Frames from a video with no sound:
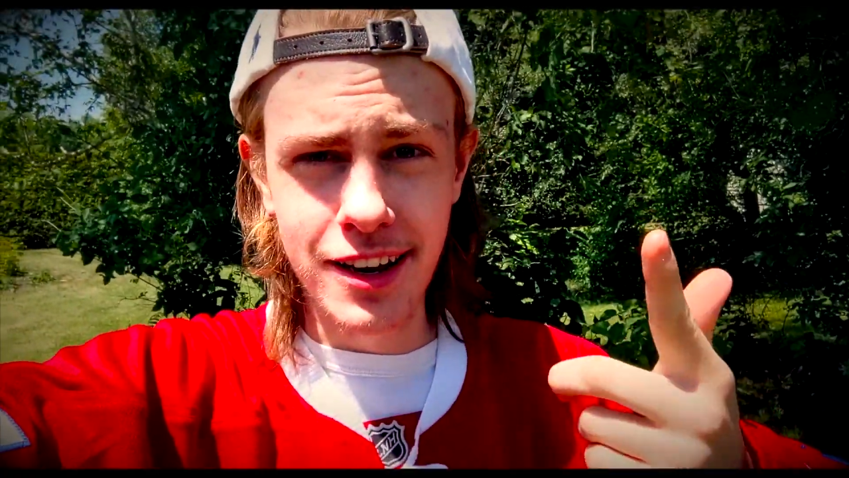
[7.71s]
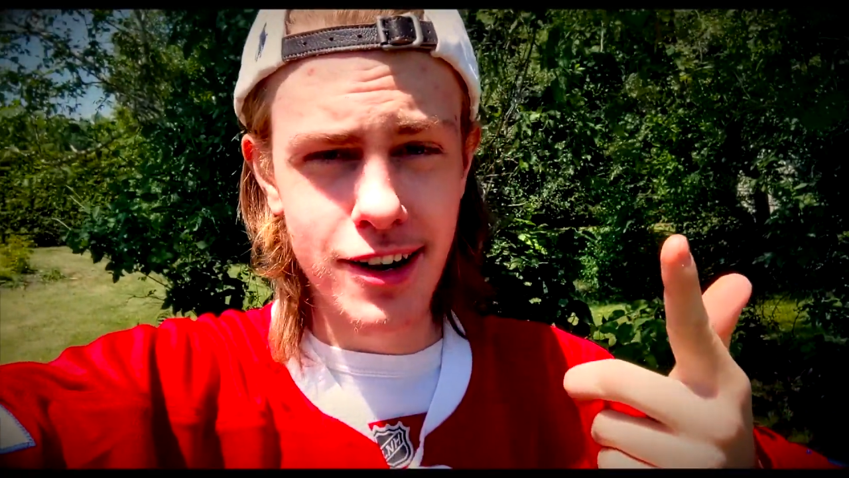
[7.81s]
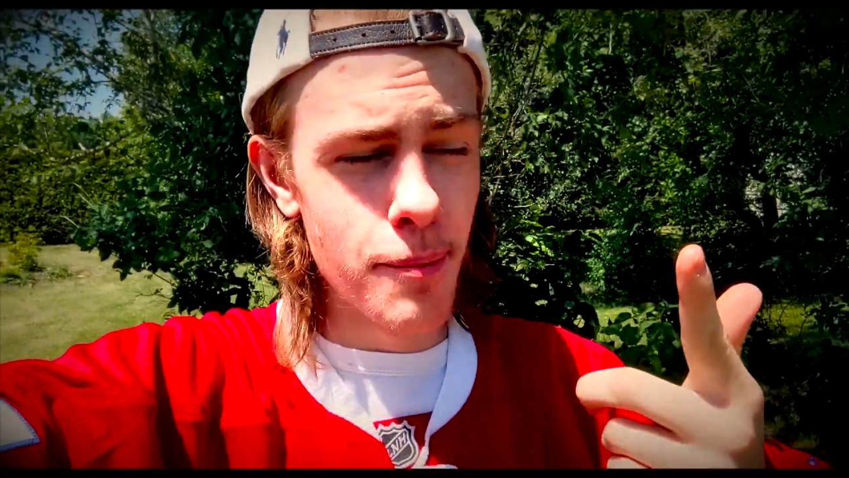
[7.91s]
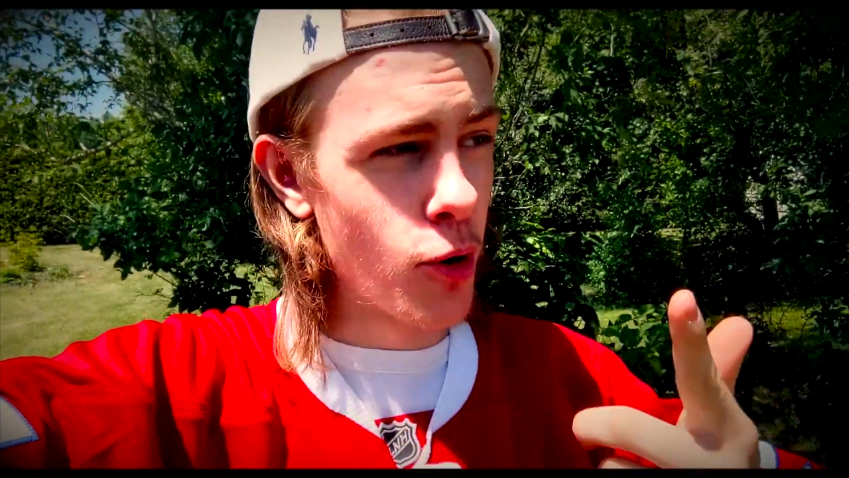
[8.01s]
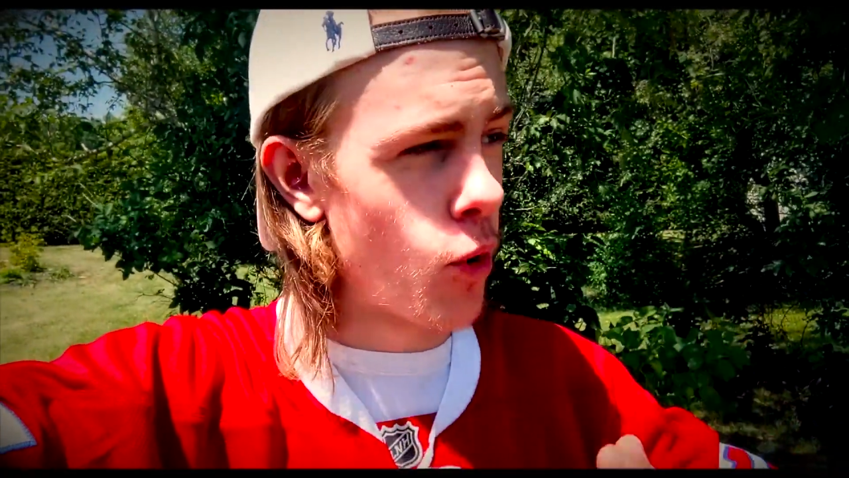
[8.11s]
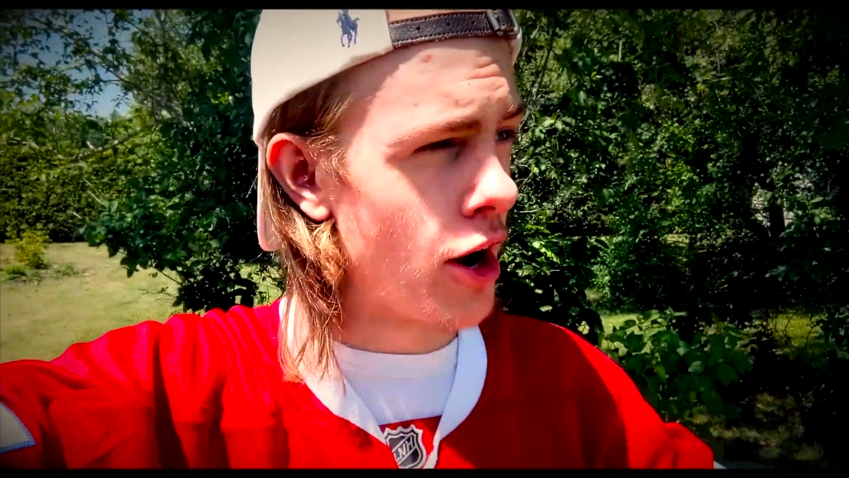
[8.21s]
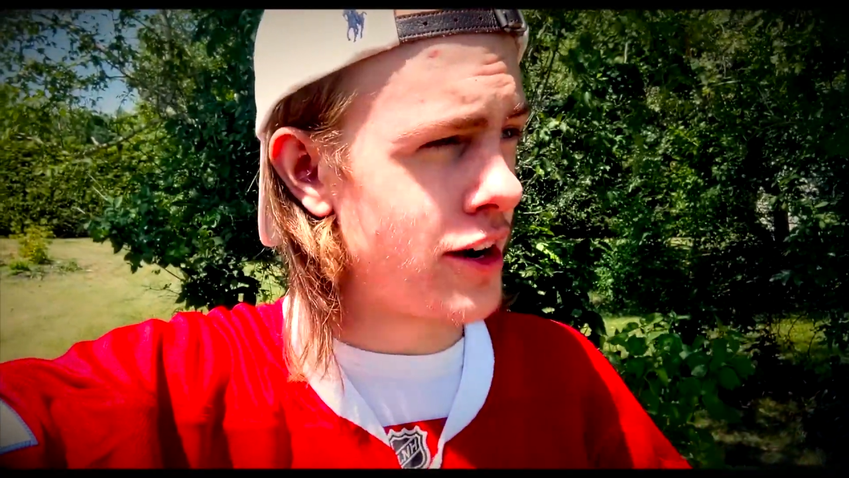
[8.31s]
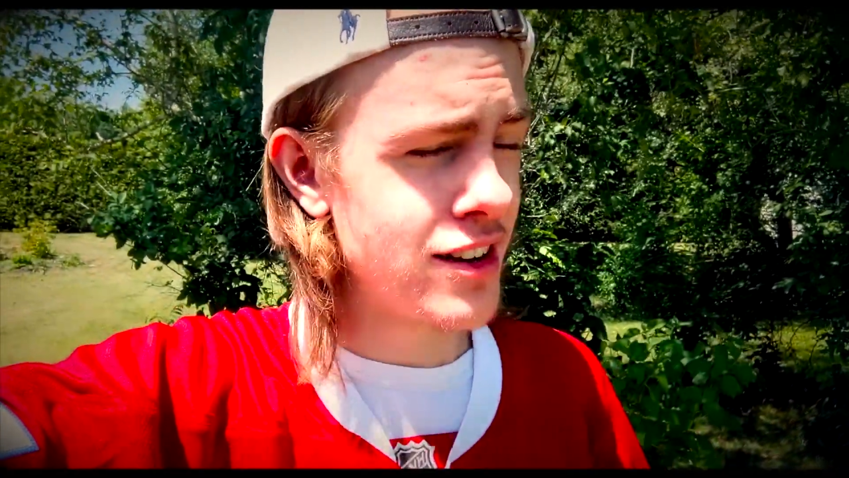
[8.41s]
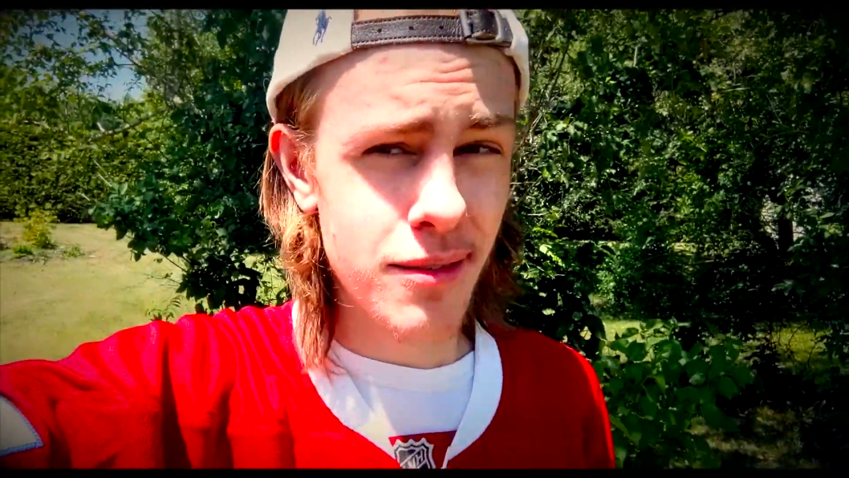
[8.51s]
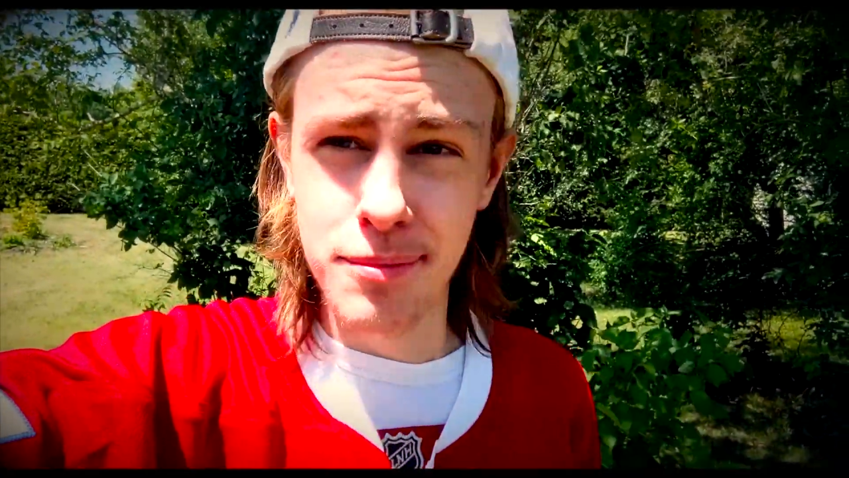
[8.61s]
Number one,
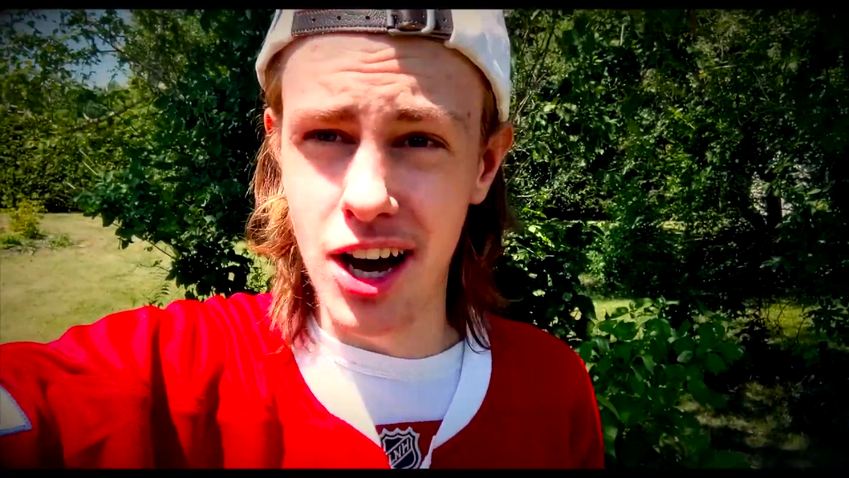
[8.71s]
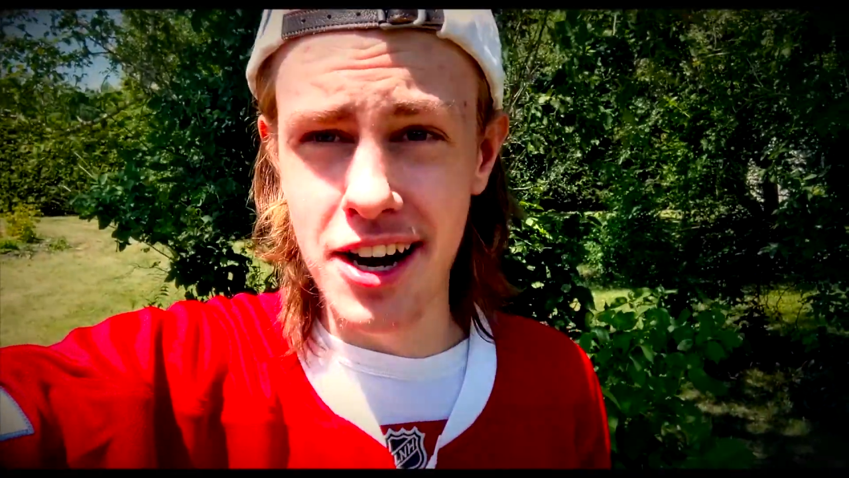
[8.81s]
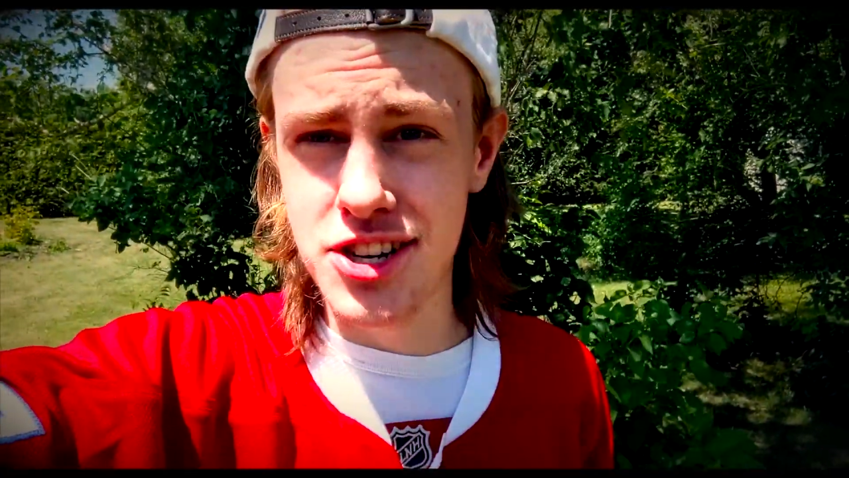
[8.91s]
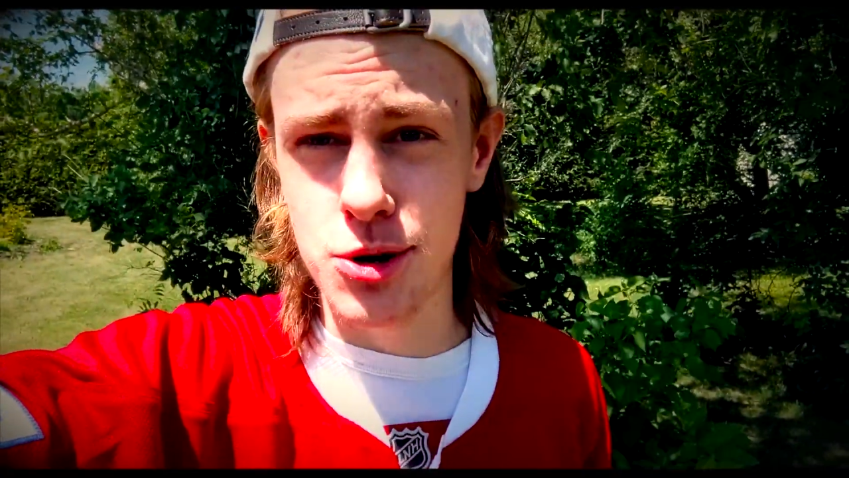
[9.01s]
I'm not in